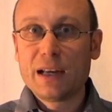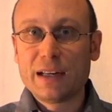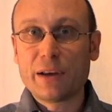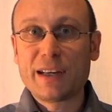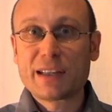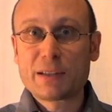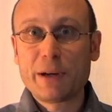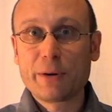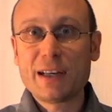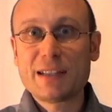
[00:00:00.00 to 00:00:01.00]
Now the
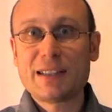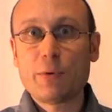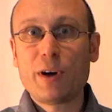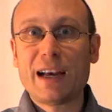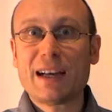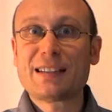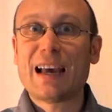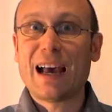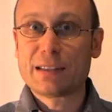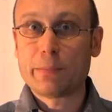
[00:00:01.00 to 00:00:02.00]
Xperia
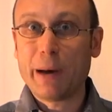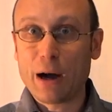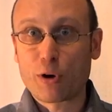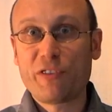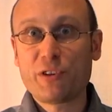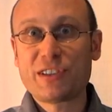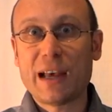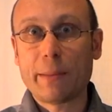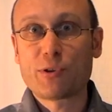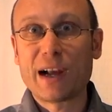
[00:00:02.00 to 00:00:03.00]
Z1S has a powerful
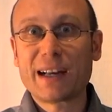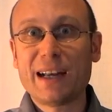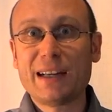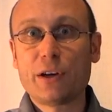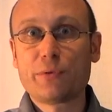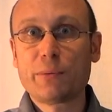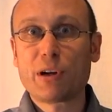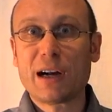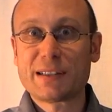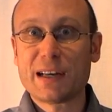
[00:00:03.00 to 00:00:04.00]
Snapdragon 800
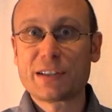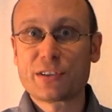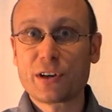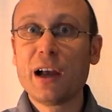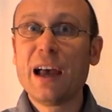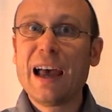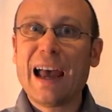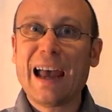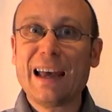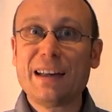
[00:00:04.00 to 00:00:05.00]
processor
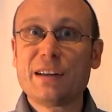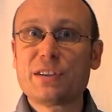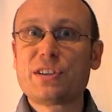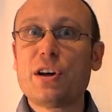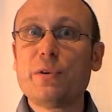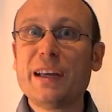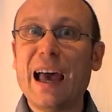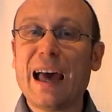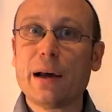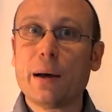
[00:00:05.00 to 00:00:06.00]
and
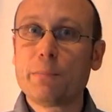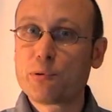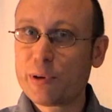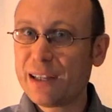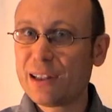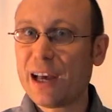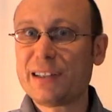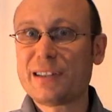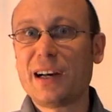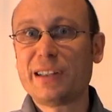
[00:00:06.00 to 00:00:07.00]
Sony had a pretty
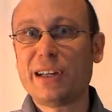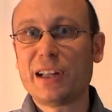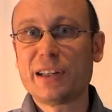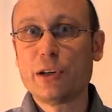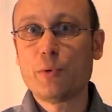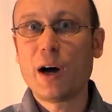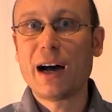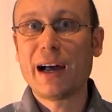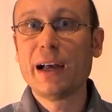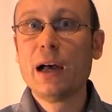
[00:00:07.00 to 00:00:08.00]
light touch on the
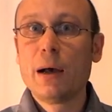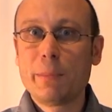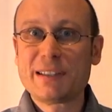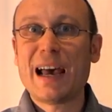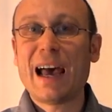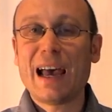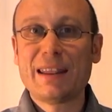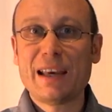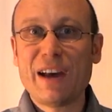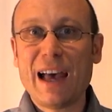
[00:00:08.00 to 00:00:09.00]
UI, but
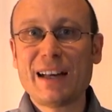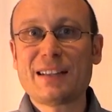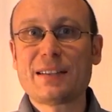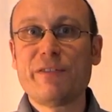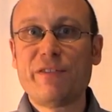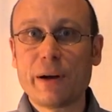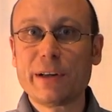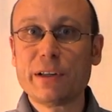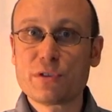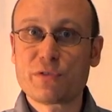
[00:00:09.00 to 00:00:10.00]
they've added some
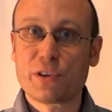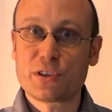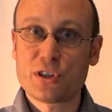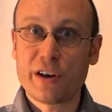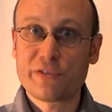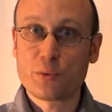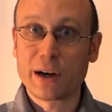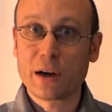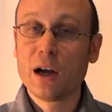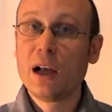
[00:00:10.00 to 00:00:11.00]
very useful
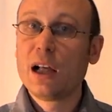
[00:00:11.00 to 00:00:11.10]
software